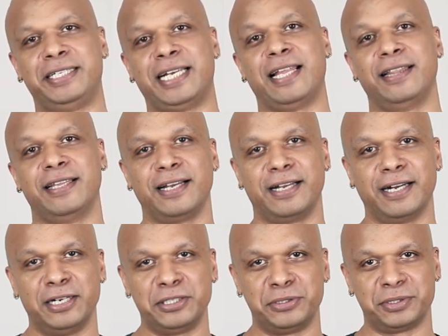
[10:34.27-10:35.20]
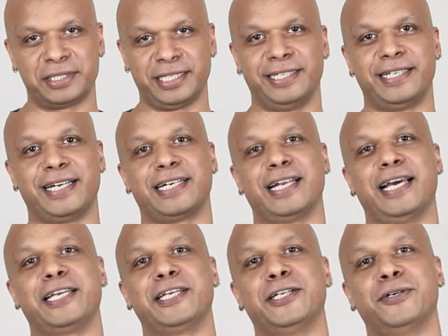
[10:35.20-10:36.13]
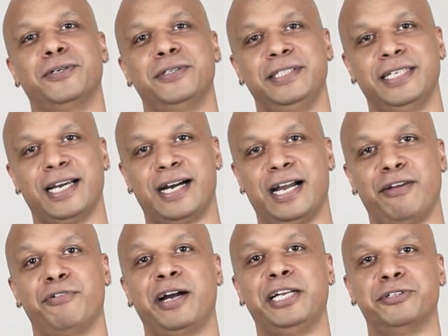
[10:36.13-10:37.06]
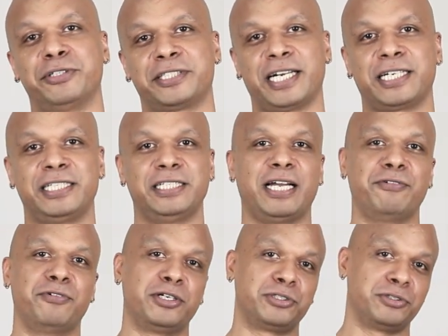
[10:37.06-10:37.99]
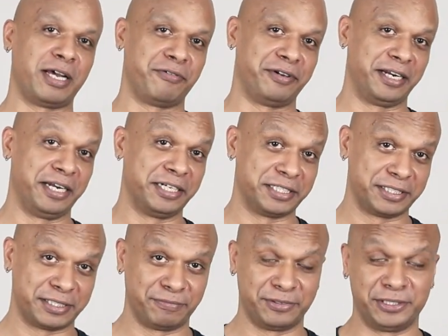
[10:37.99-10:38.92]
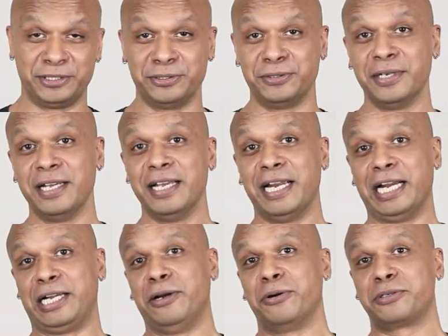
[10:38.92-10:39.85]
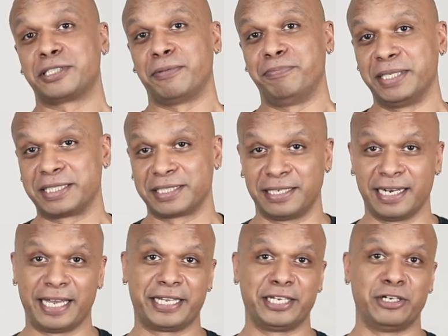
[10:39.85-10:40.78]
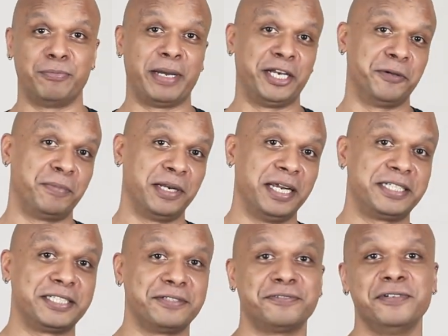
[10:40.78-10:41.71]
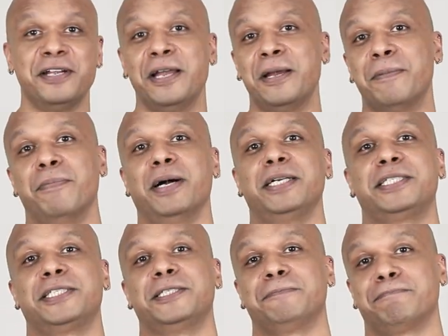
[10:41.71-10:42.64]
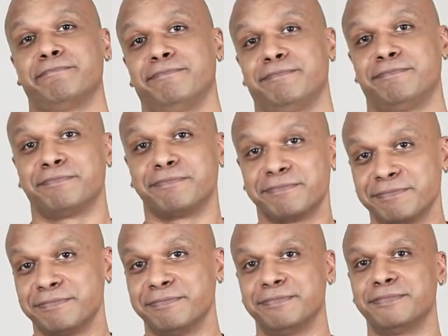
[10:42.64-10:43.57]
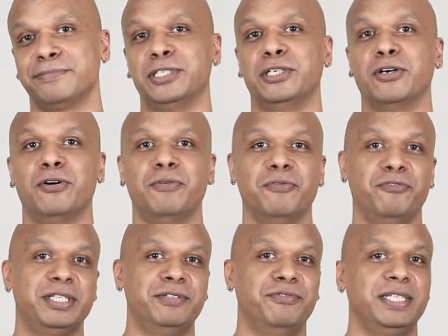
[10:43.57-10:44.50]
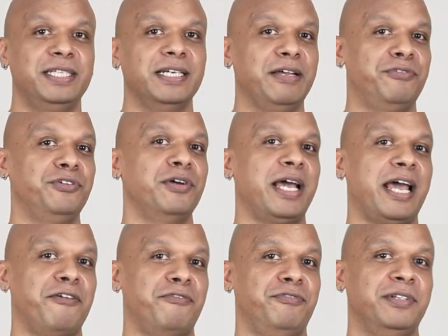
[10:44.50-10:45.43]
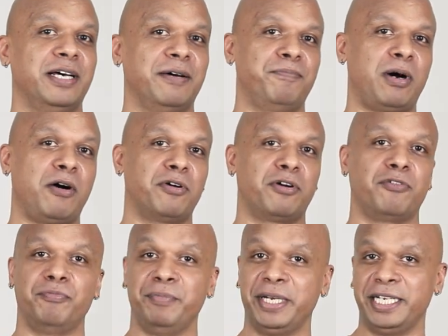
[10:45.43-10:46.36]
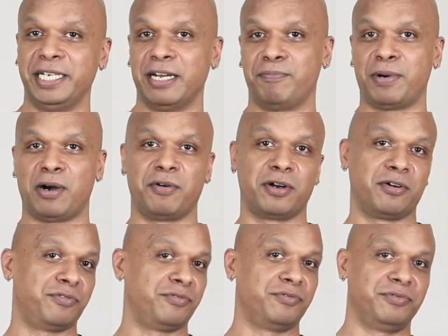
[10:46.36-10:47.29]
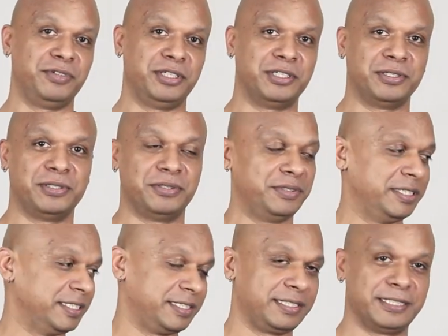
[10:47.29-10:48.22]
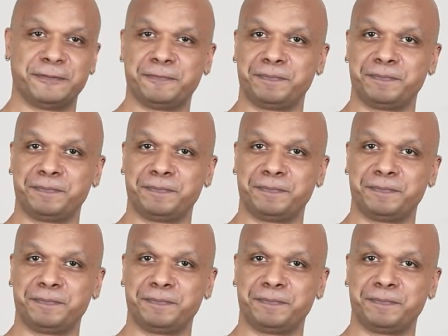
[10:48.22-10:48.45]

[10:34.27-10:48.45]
tell the girl to say that, like, you know, yeah, I find you attractive, I want to have a relationship with you. It looks a bit like, you know, manipulative, but you know, with if you have the power of media, power of, you know, this,